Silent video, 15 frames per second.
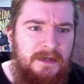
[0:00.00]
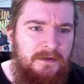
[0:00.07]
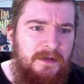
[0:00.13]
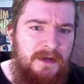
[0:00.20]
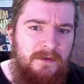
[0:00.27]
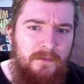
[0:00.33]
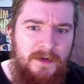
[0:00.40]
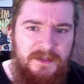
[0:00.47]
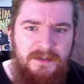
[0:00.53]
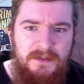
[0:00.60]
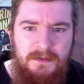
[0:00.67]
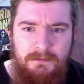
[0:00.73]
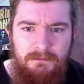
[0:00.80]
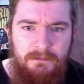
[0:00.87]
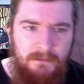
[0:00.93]
like
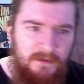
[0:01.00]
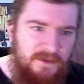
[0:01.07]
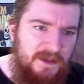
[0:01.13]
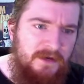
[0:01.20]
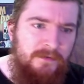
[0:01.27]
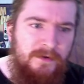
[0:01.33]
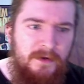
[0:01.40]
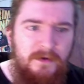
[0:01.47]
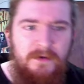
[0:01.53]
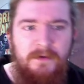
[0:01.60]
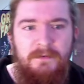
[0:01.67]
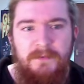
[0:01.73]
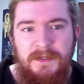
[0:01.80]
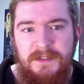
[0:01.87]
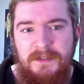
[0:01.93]
one's thinner and longer
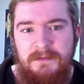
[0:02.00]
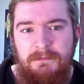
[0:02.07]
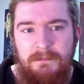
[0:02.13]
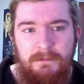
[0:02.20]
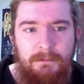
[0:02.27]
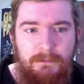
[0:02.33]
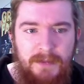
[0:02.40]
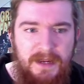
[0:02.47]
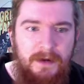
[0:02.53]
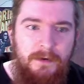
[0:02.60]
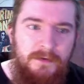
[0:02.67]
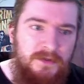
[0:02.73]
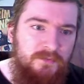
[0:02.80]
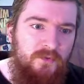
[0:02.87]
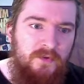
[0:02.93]
and one's bigger
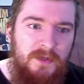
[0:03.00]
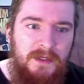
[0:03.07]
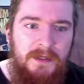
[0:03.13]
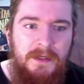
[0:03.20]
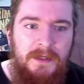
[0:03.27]
and smaller,